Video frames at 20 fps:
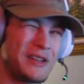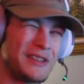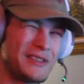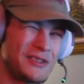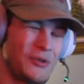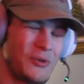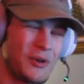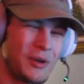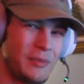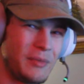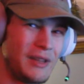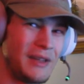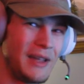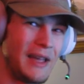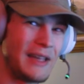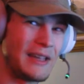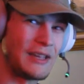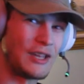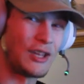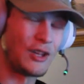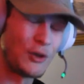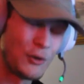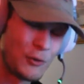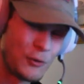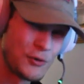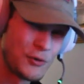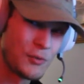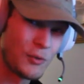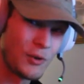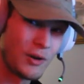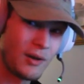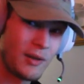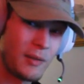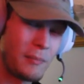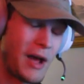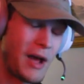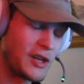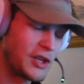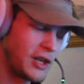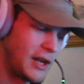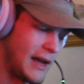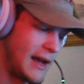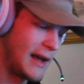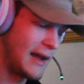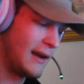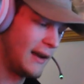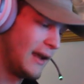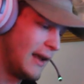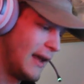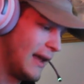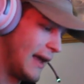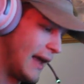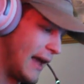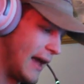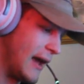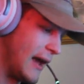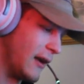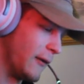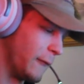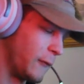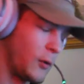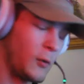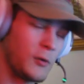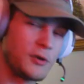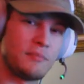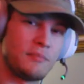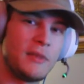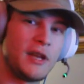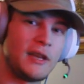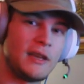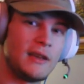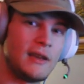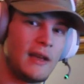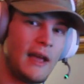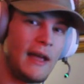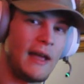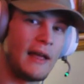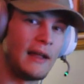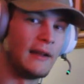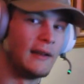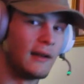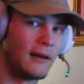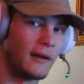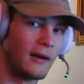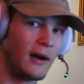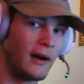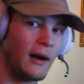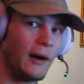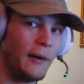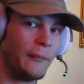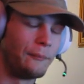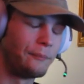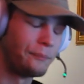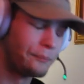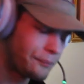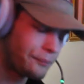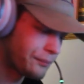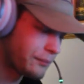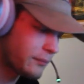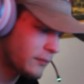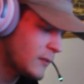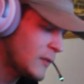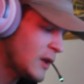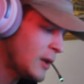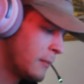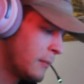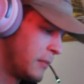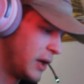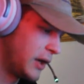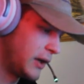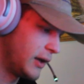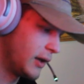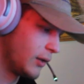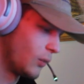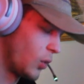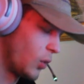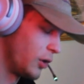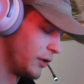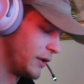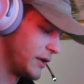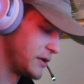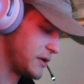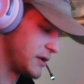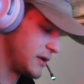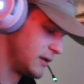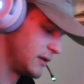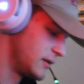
is going to be a huge one. Magic Hat, and of course Mickey and Walt Disney